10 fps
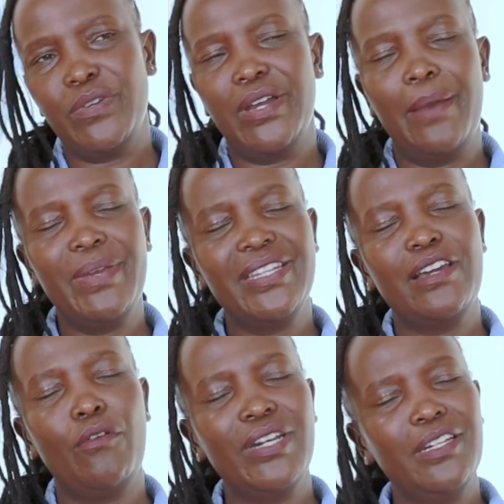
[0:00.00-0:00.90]

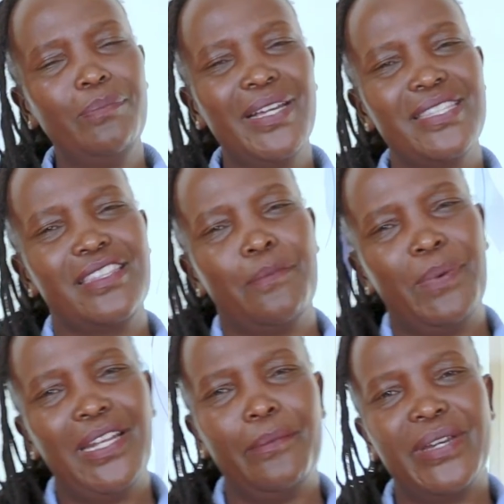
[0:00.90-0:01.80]
The only birds in the
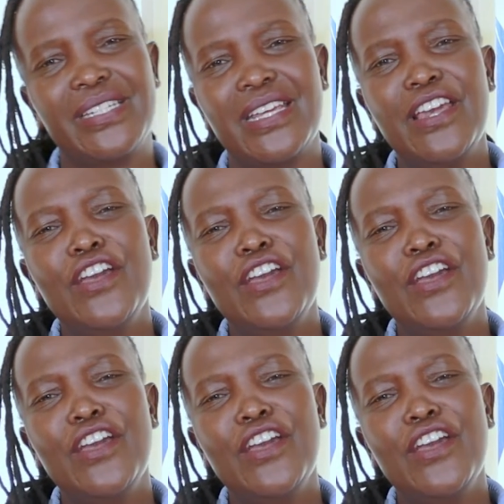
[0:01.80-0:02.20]
parliament.